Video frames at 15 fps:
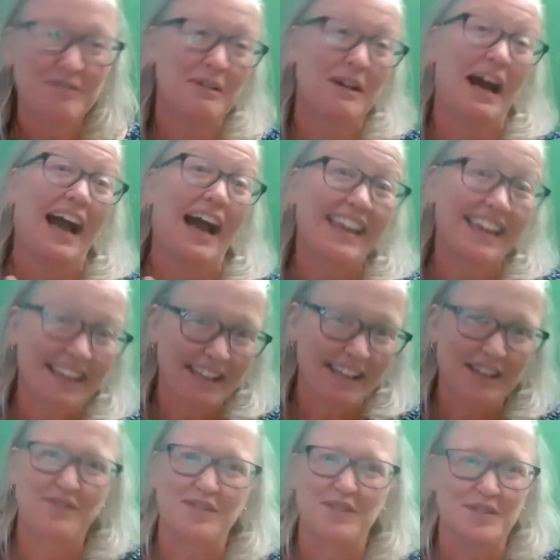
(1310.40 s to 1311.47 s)
Well, I can
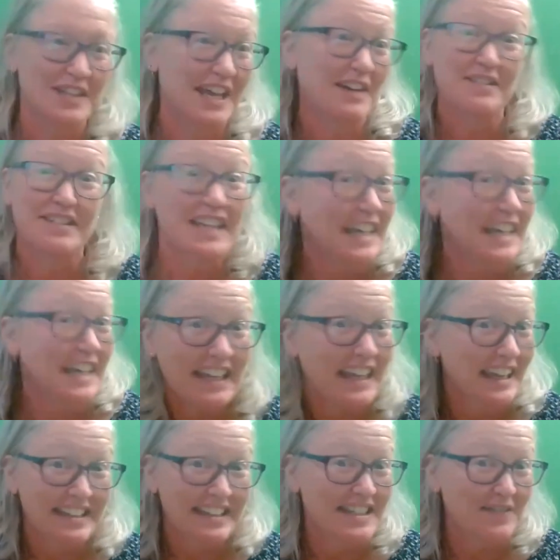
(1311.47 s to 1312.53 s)
give you sounds. It
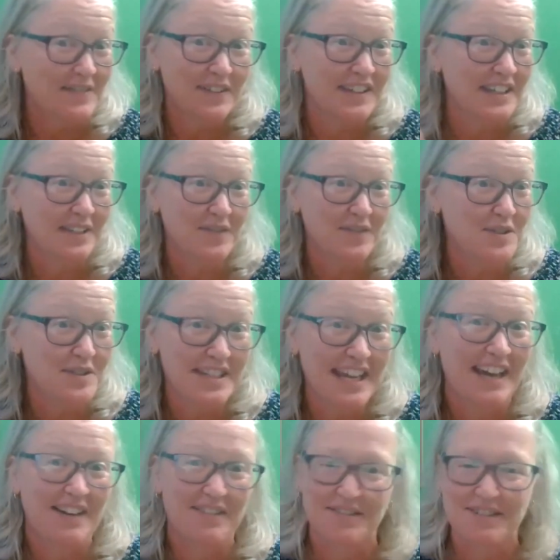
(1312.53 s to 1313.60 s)
can't even give you
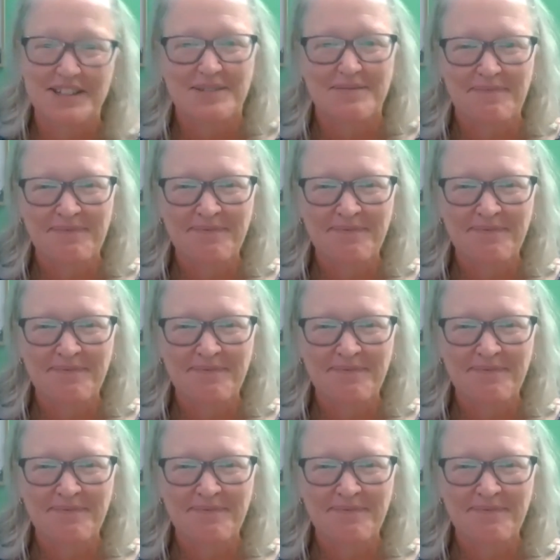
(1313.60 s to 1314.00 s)
sounds.